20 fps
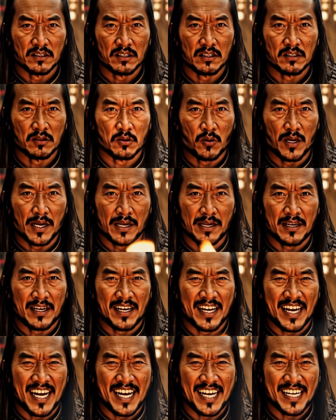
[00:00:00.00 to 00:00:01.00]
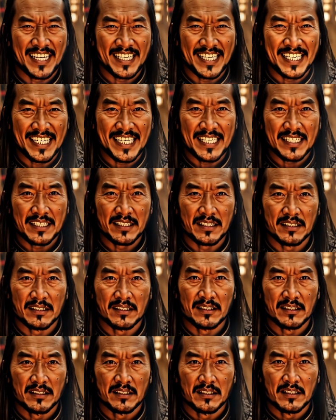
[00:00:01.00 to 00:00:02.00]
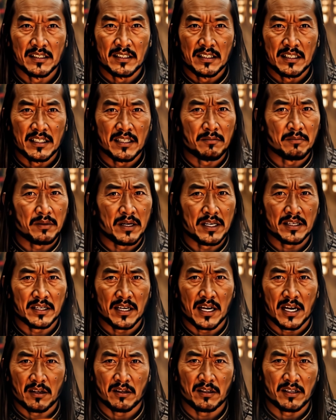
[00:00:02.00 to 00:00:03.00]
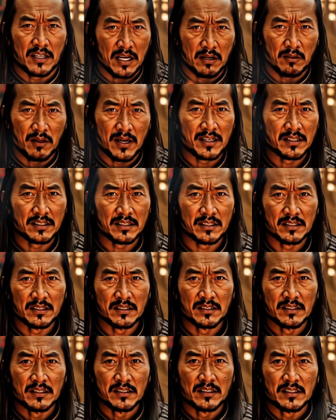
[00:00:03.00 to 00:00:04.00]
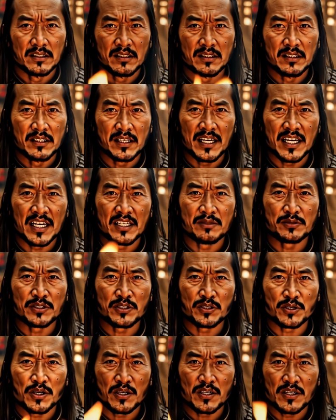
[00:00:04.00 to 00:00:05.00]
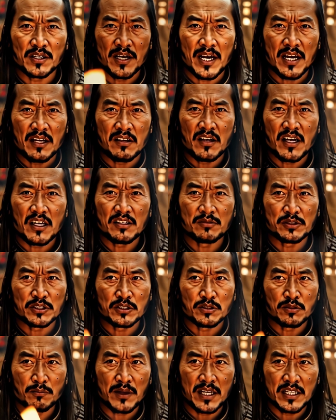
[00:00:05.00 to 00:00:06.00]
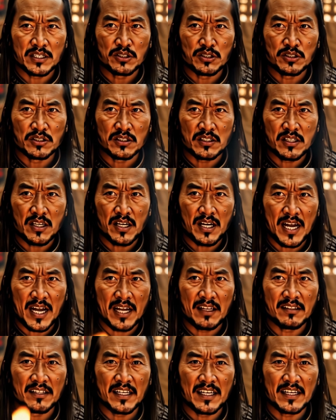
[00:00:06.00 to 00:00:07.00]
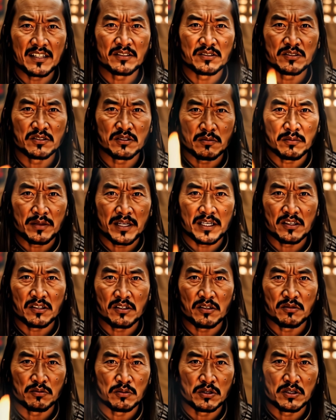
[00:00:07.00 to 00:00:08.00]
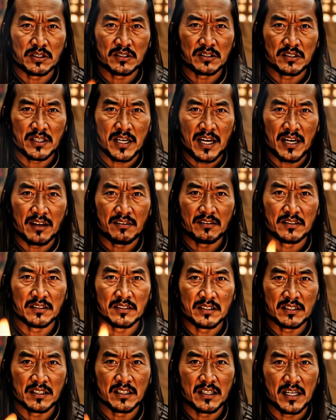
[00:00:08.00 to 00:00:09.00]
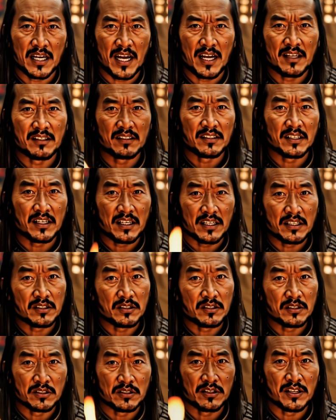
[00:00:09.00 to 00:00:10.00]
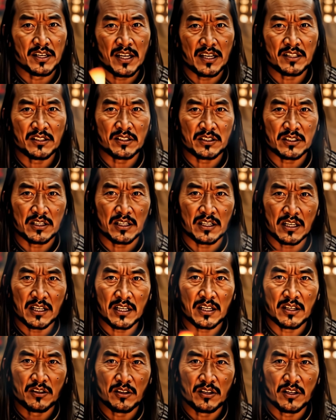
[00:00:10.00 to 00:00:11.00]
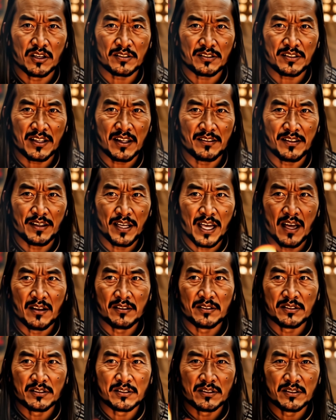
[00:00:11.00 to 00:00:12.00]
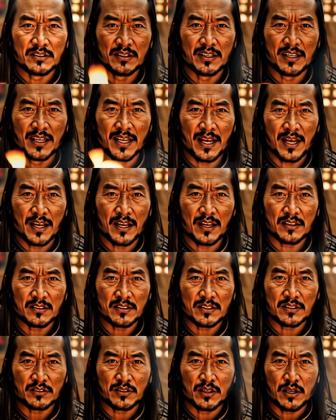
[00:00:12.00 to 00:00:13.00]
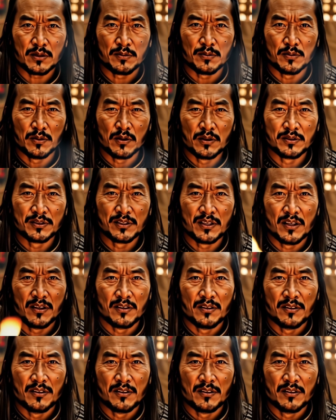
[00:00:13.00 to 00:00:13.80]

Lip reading: quick and clean. But I could not grant it. His betrayal had cost me too much, had taken too many good warriors' lives, had delayed the unification that could have saved thousands from the chaos of tribal warfare.